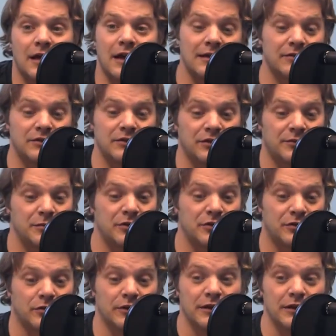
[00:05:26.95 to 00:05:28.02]
not even just
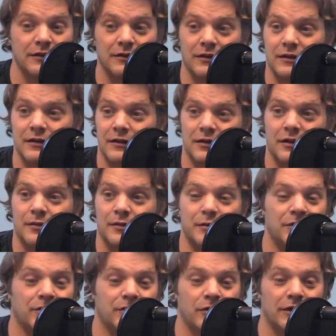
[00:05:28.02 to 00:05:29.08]
musical
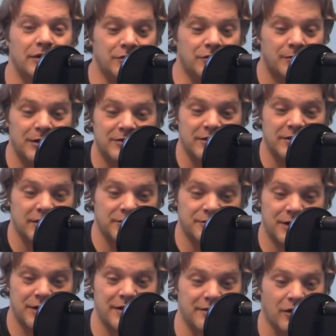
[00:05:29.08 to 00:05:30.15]
instruments
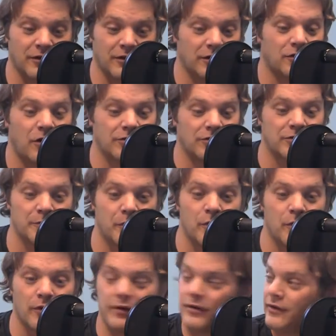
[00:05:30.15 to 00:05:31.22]
industry, across the
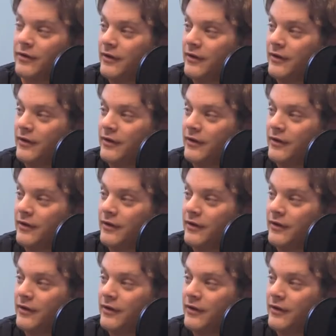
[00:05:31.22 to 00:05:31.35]
board.